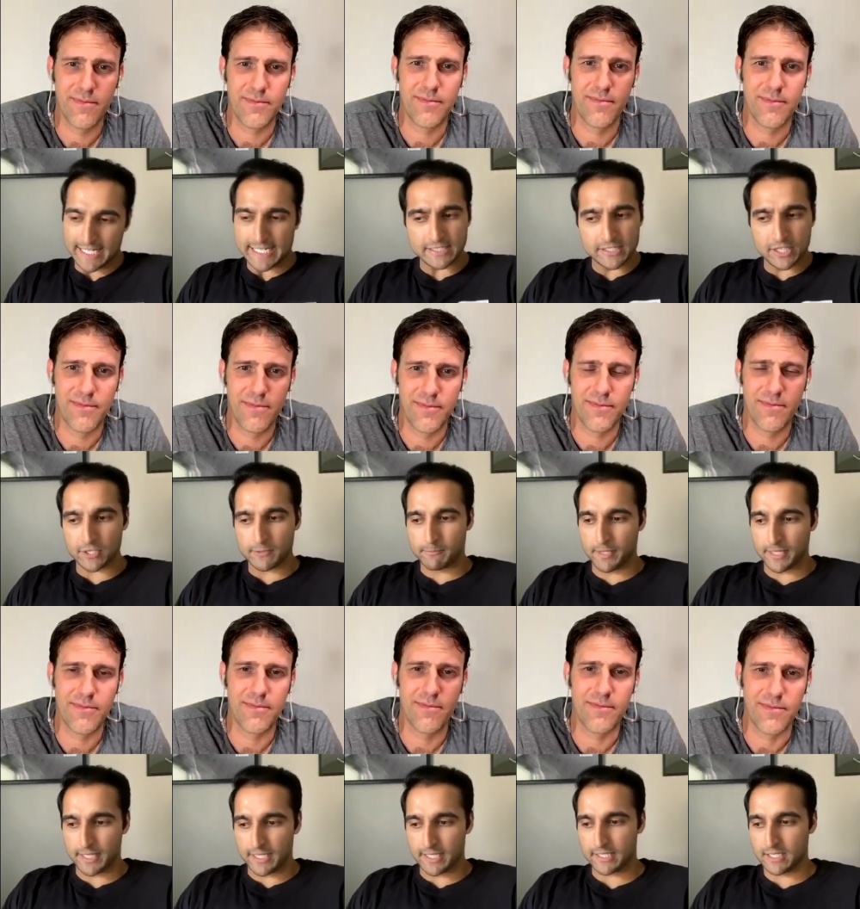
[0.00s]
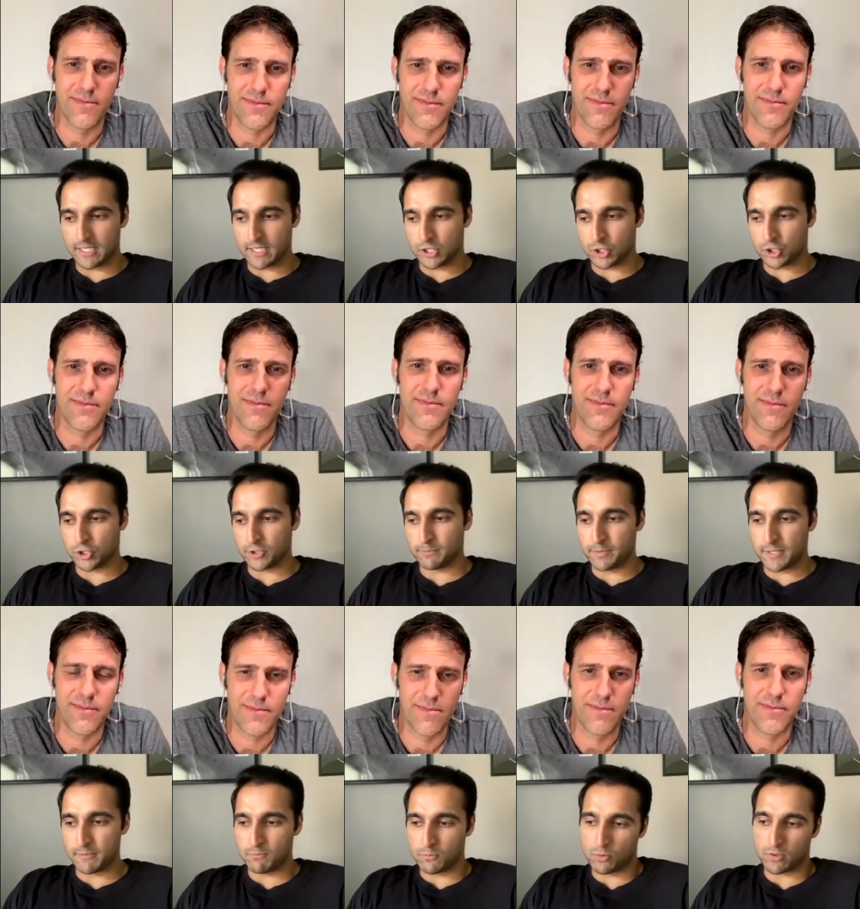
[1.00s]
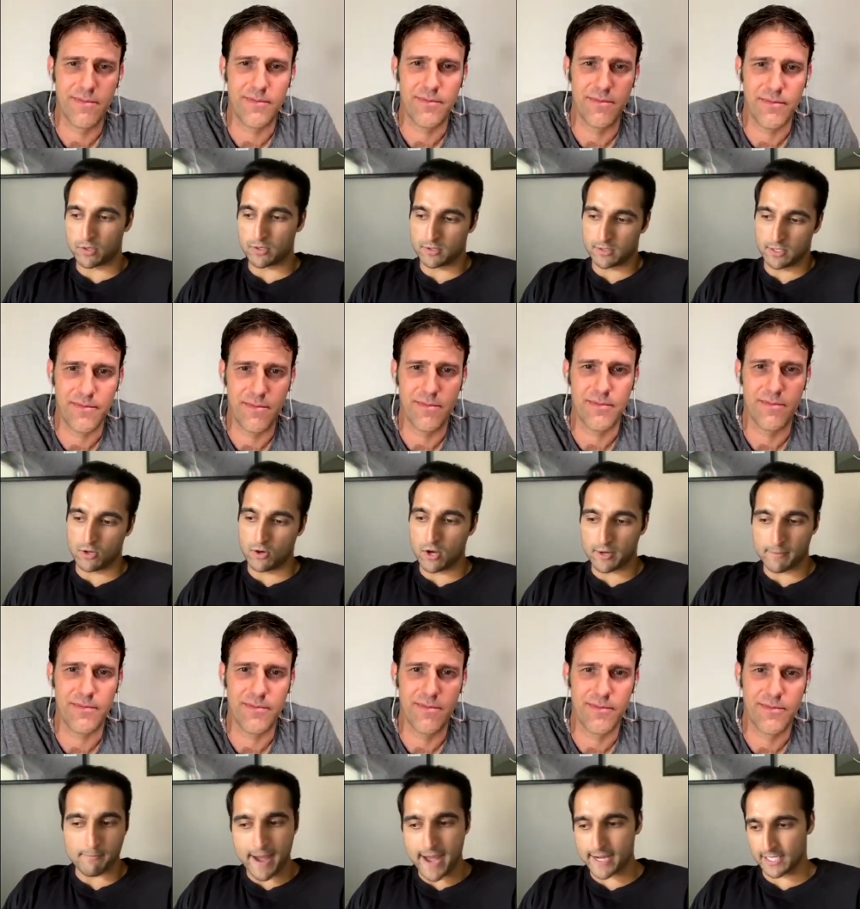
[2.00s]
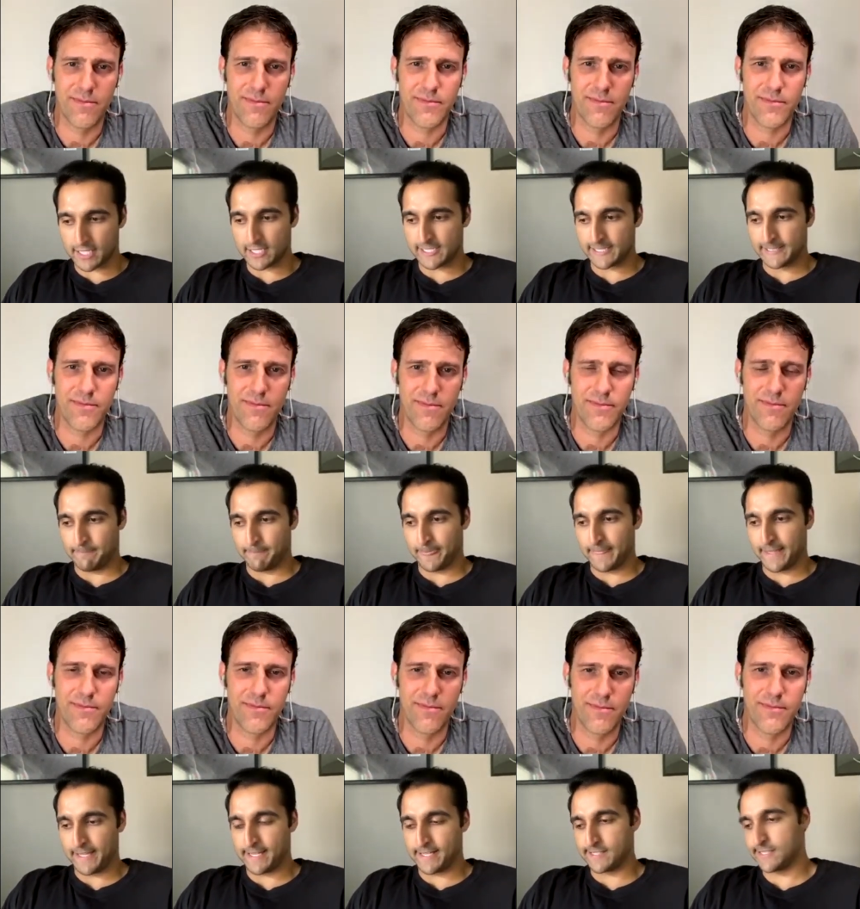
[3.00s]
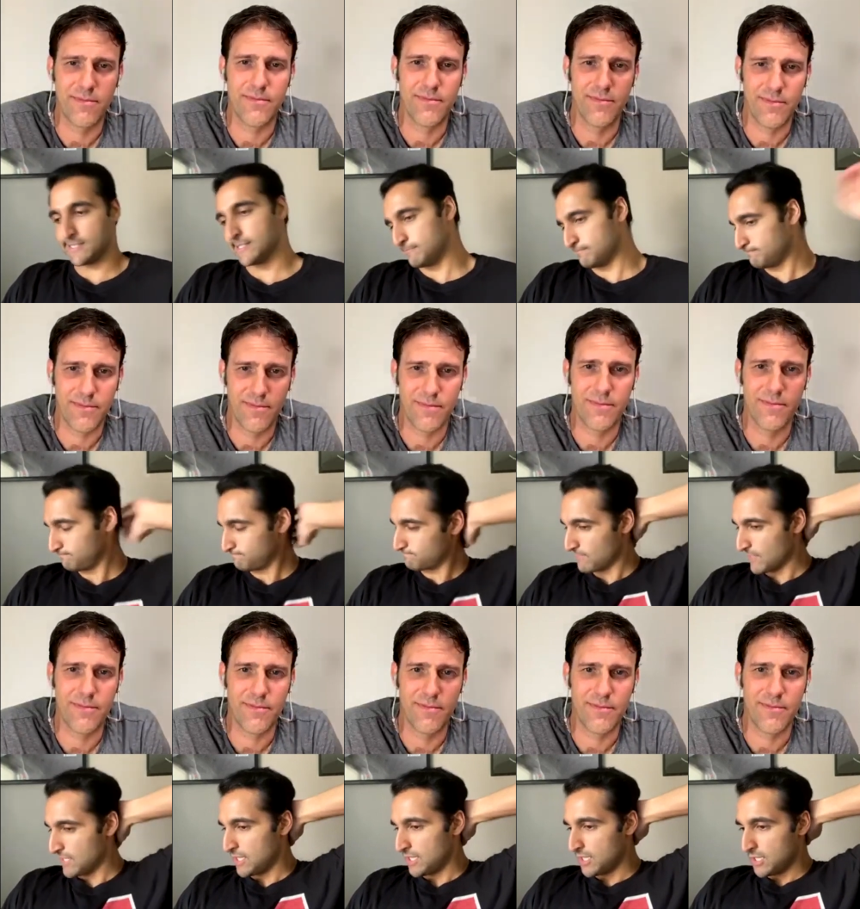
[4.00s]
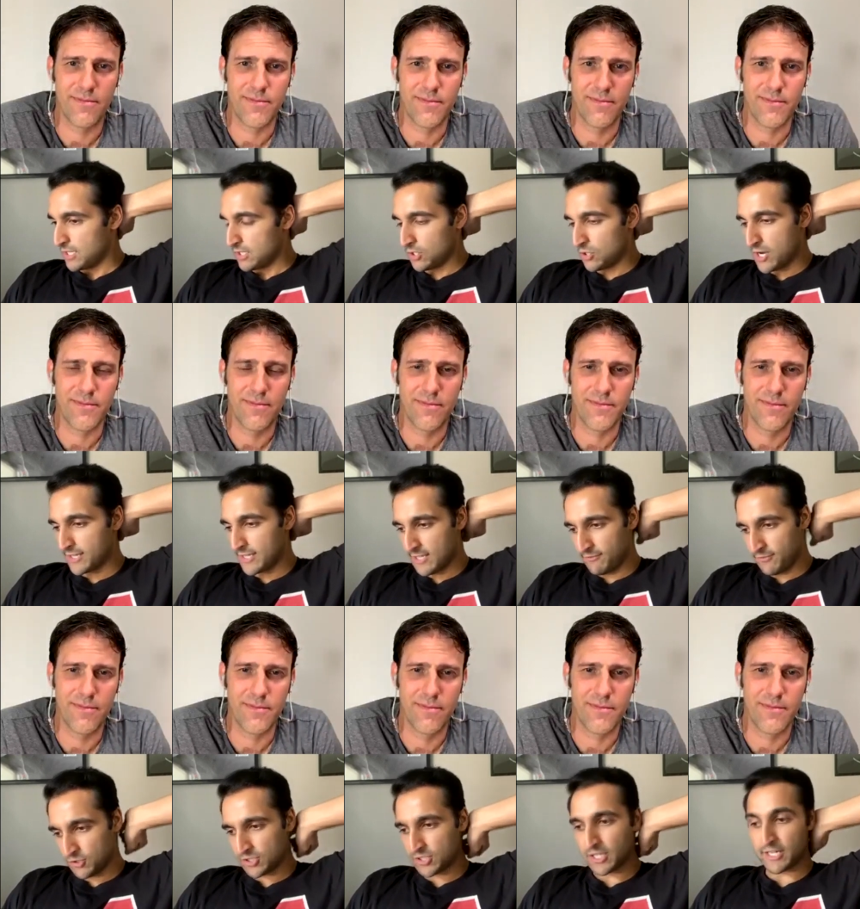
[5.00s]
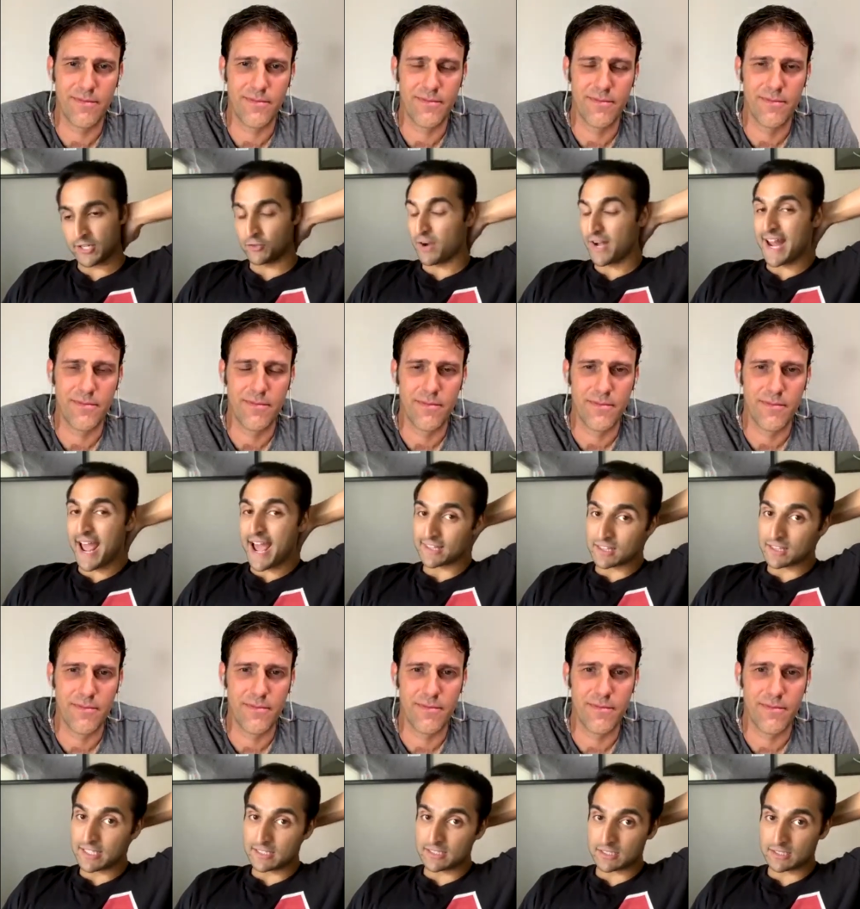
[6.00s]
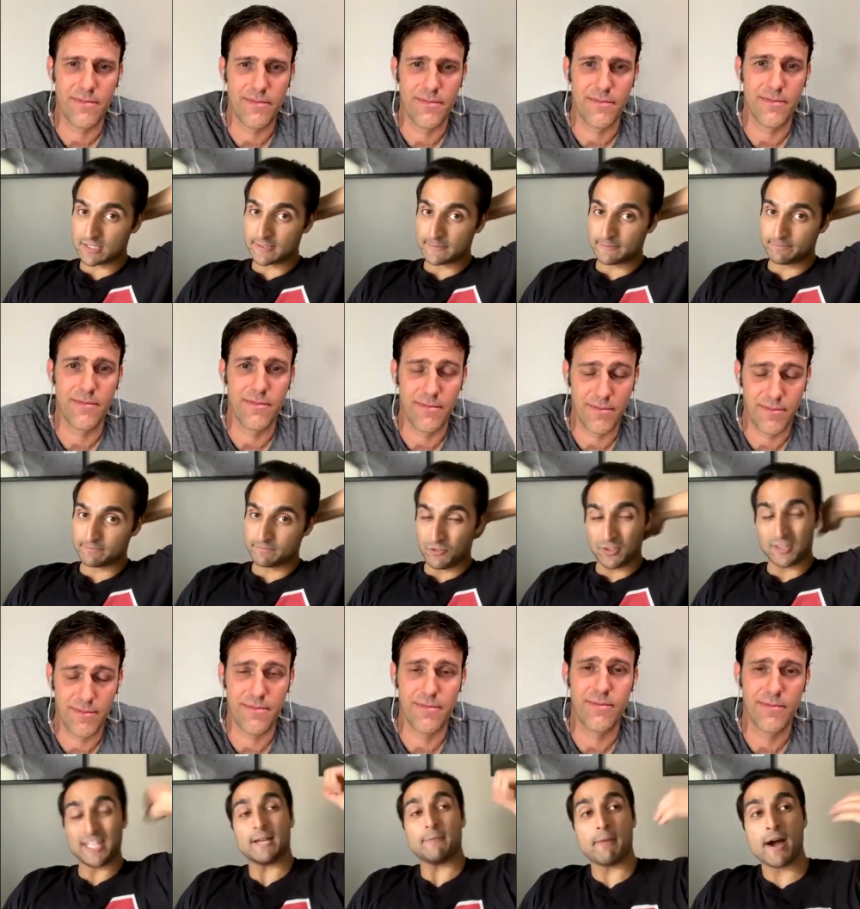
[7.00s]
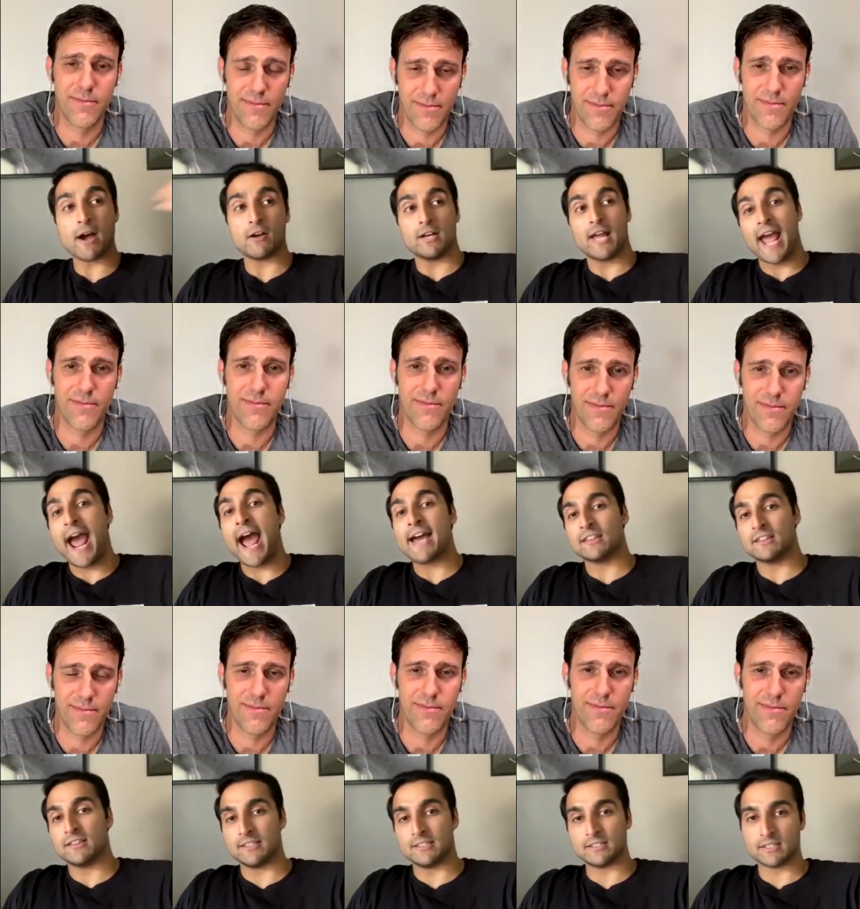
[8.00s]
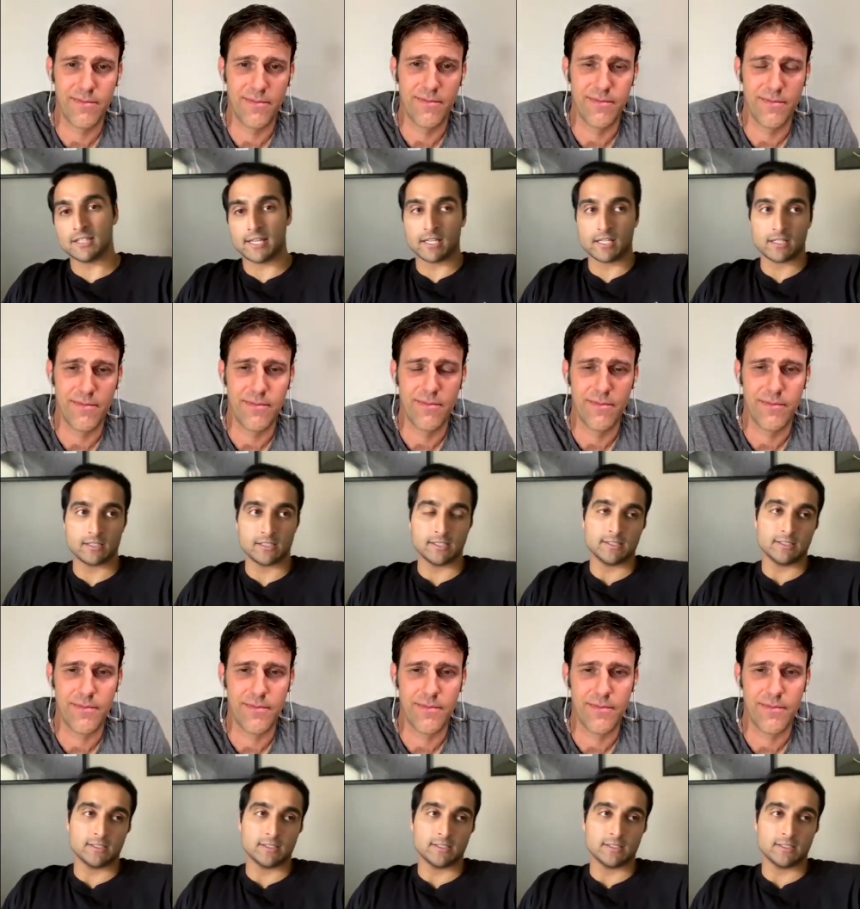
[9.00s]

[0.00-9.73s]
Speaker 1: not easier but it, it, it should be more automatic and um, you know i think if you study great athletes if you think about athletes, like